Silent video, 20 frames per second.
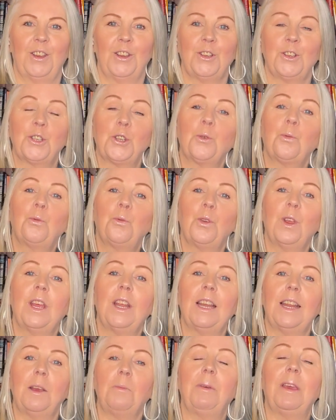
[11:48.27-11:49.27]
to
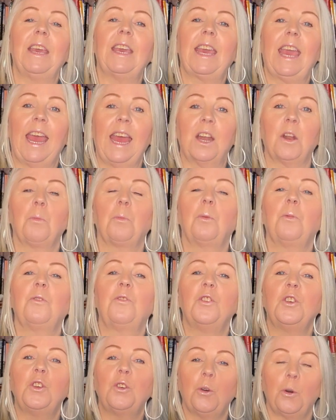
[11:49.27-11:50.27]
really be accountable
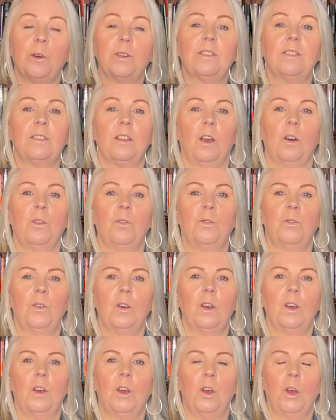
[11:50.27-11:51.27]
for yourself,
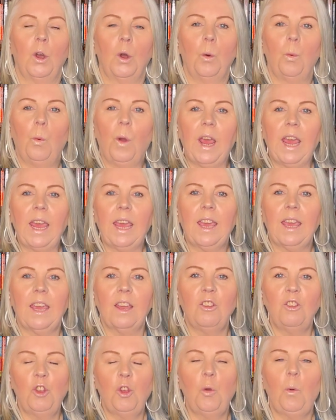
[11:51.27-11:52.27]
where
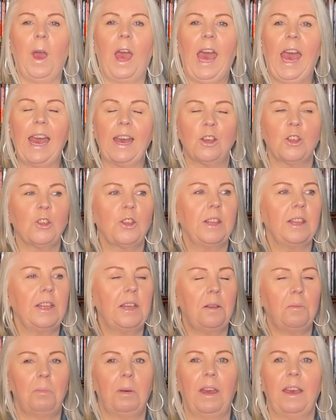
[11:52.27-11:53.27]
can you
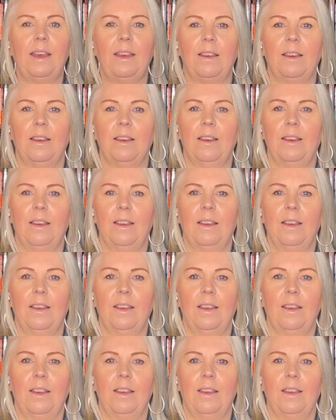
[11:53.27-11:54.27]
actually be?
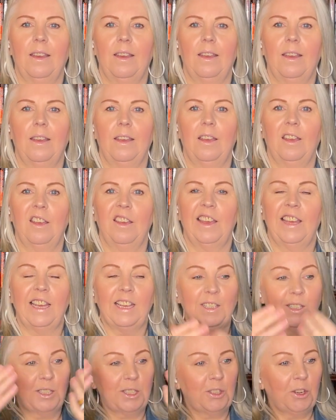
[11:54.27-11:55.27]

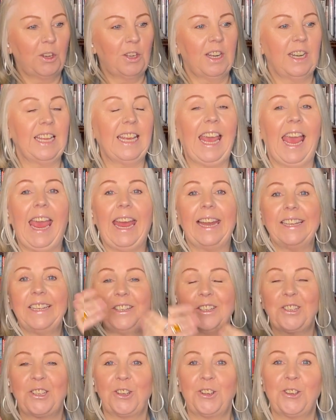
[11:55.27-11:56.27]
Externally and
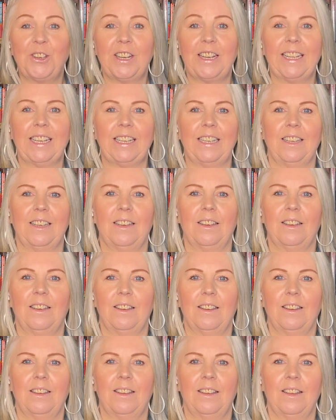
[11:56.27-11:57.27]
internally.
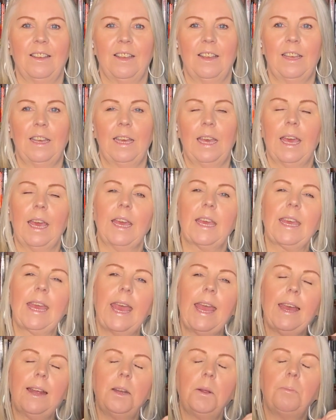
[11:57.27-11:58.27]

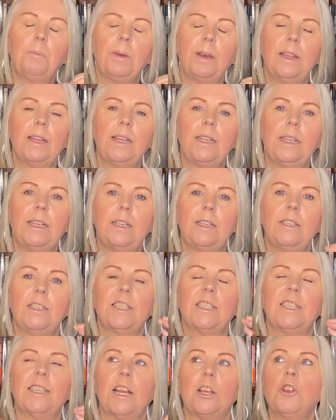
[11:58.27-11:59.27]
Accountability
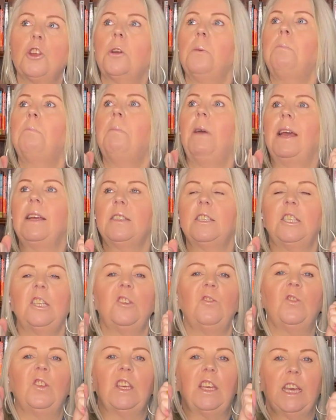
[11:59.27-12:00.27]
is such a
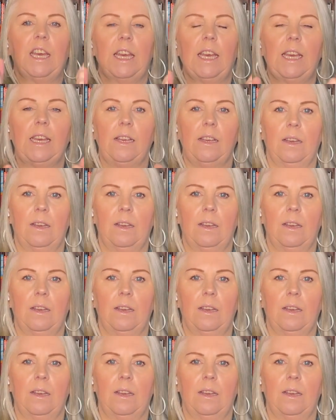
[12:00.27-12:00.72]
massive key.